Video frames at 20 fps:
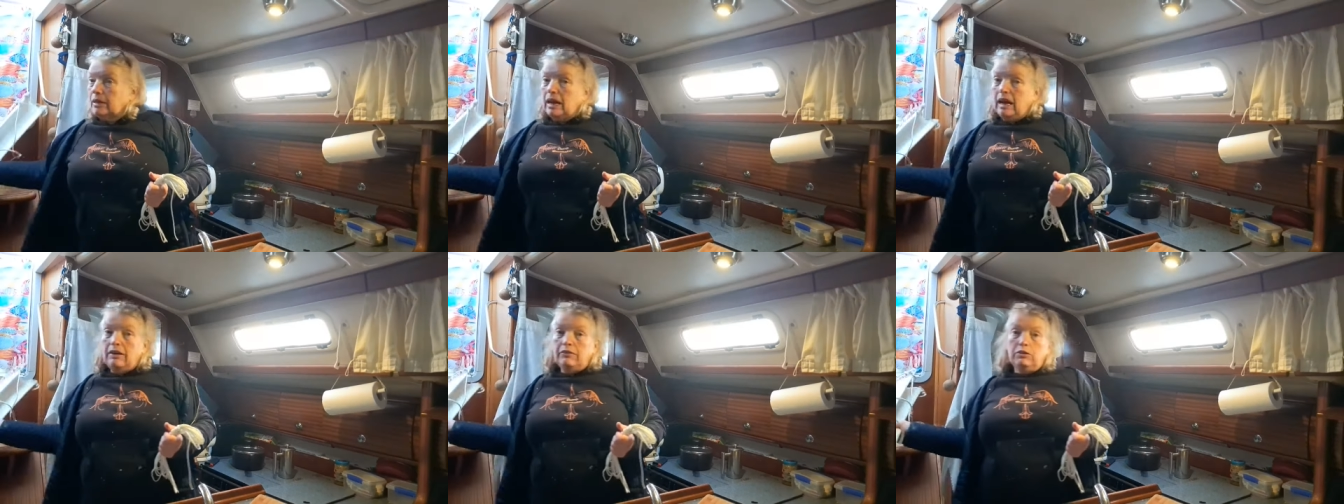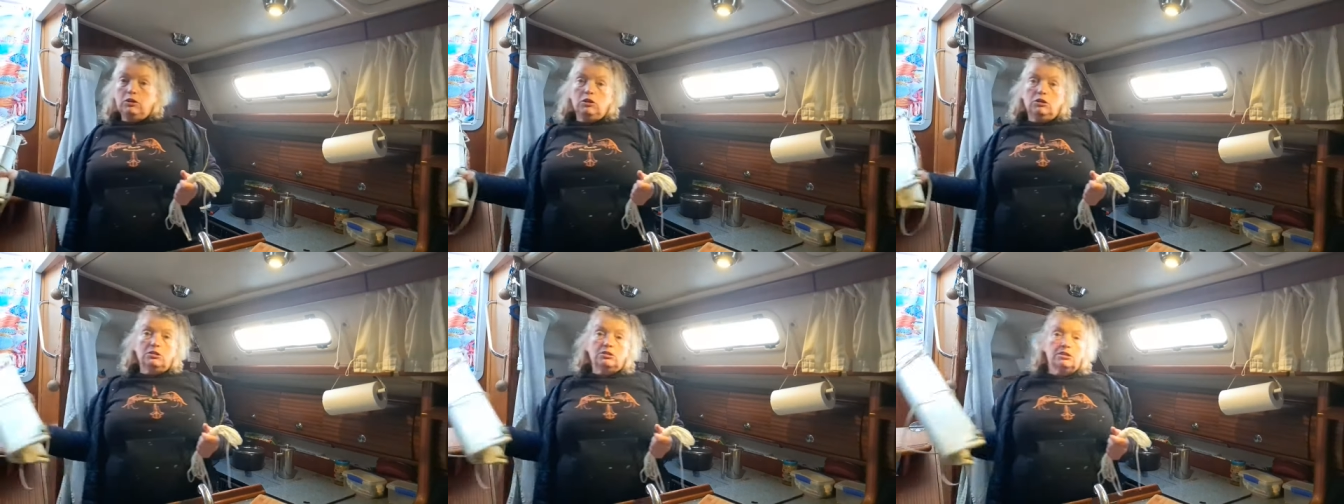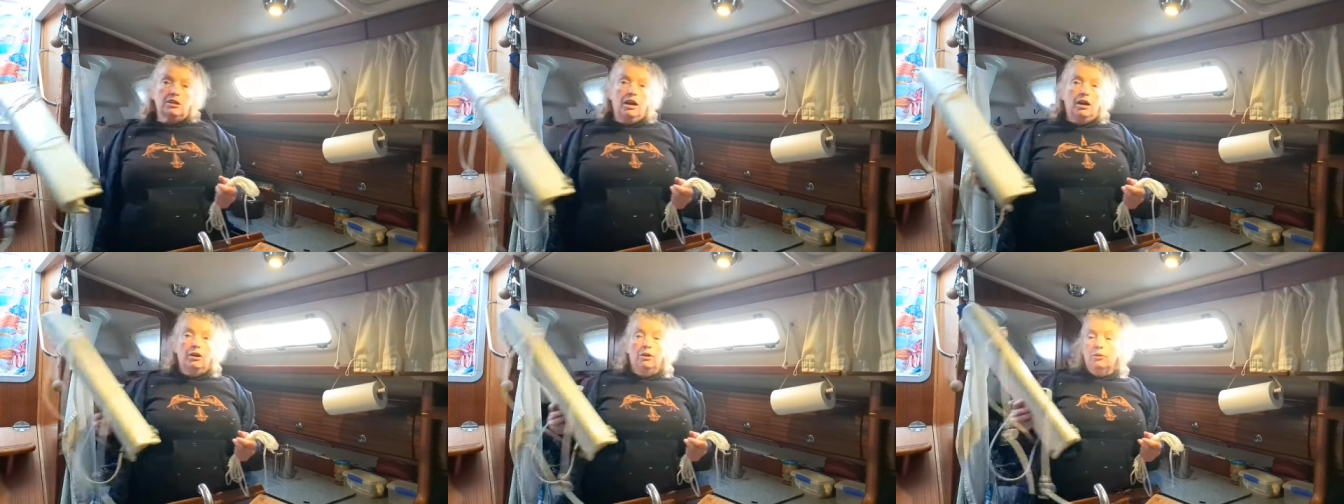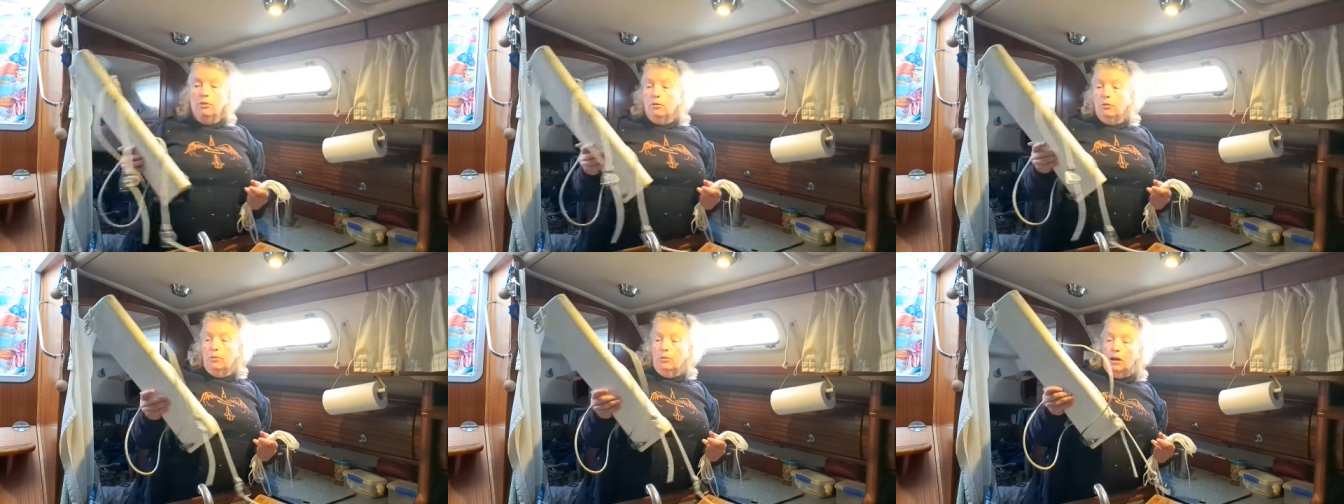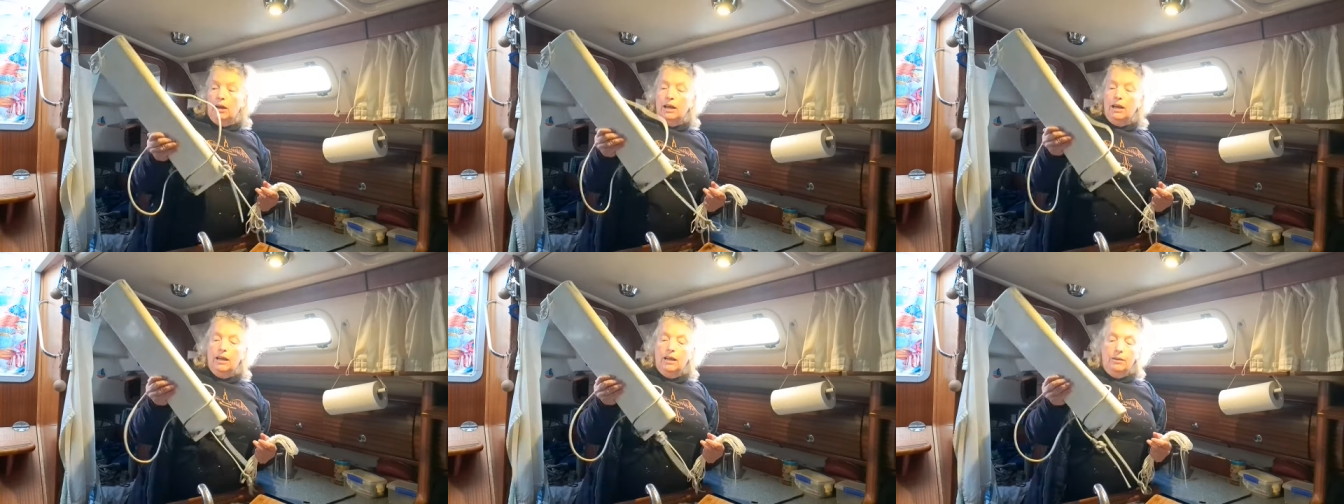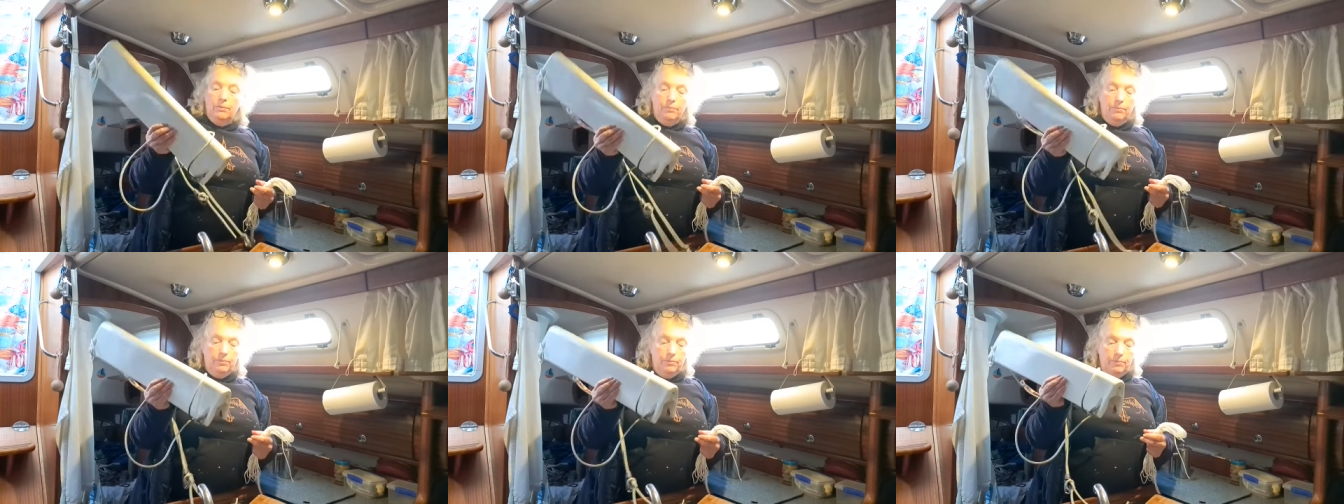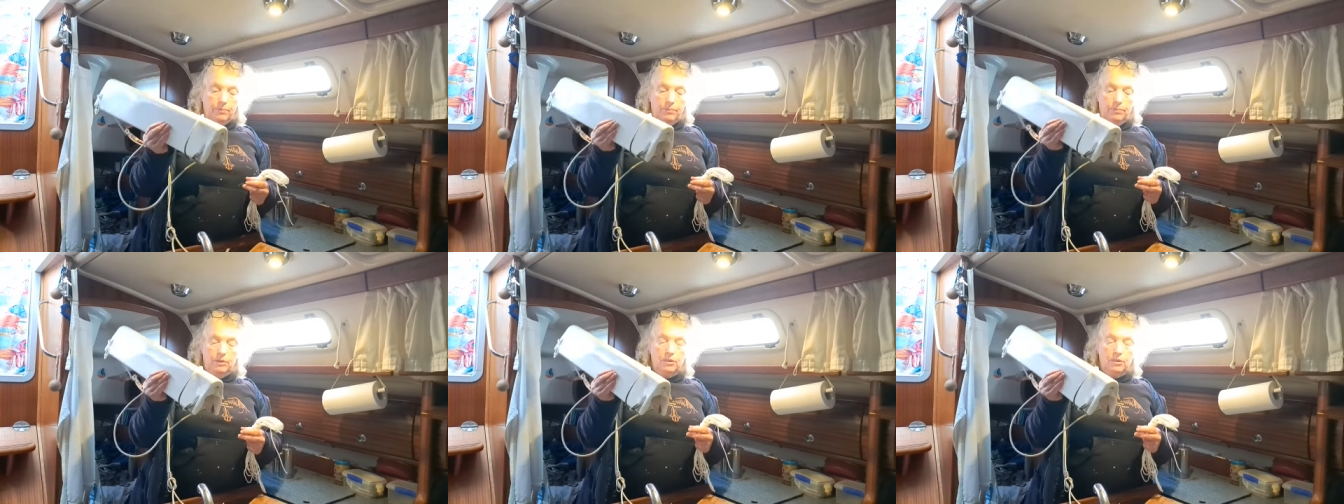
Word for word: I've also um,